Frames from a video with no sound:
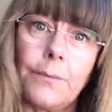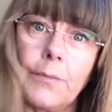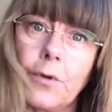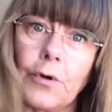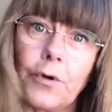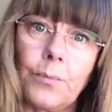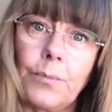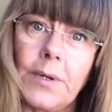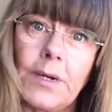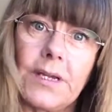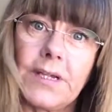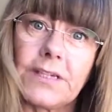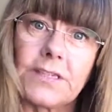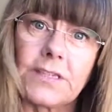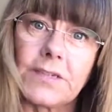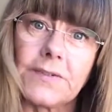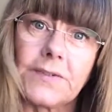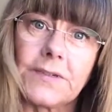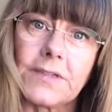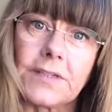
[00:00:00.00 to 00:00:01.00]
I'm not a
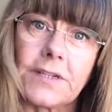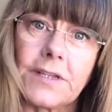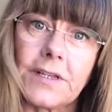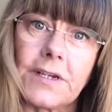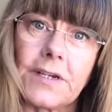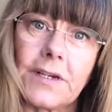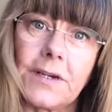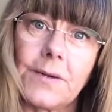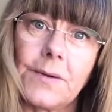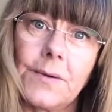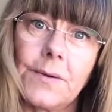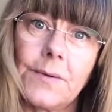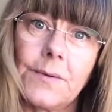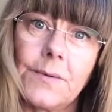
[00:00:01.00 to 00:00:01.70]
police officer there